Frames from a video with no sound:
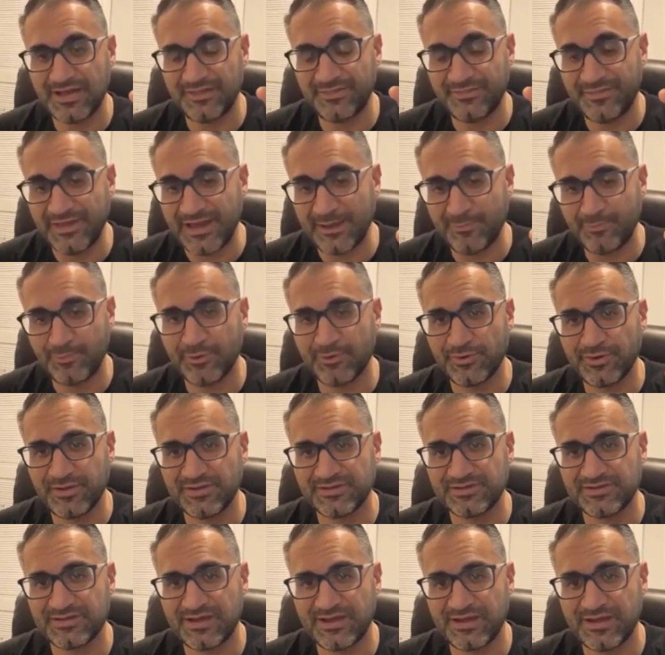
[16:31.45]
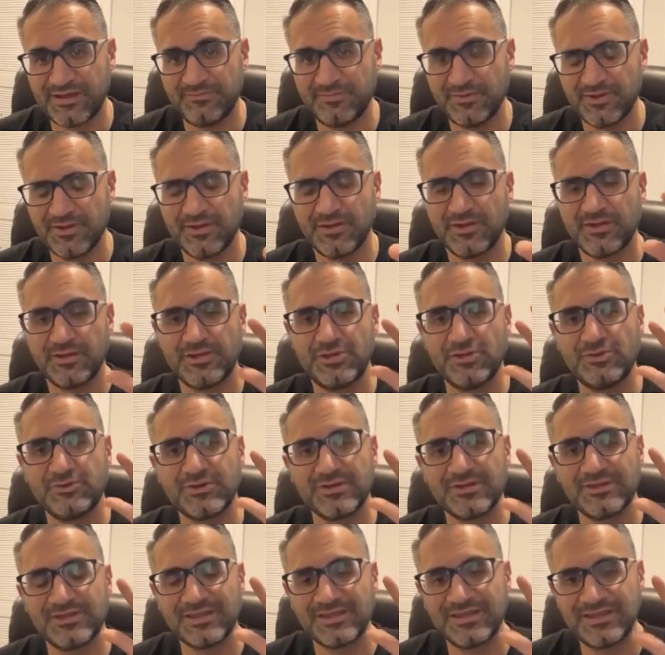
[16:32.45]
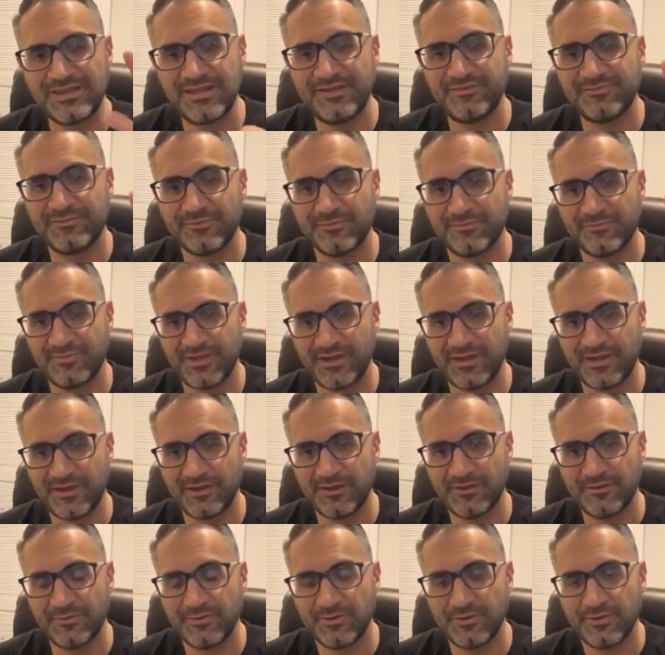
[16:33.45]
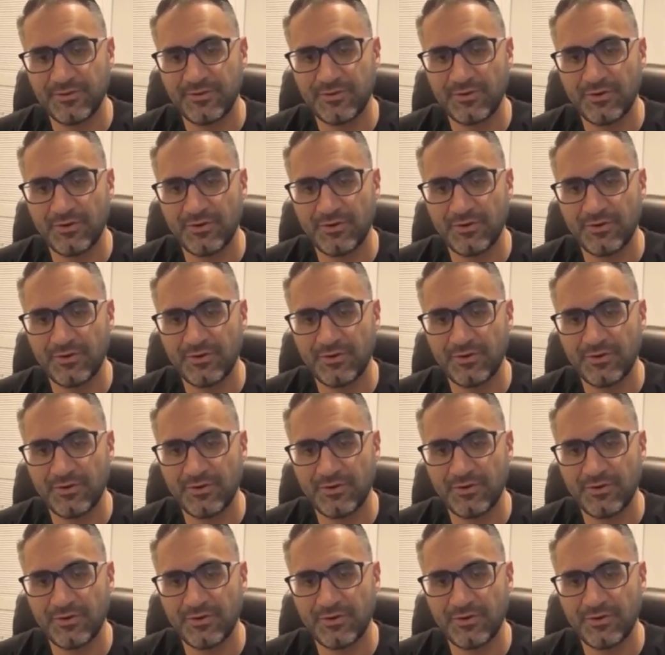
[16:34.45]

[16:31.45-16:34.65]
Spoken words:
At that point in time, you can leave them there,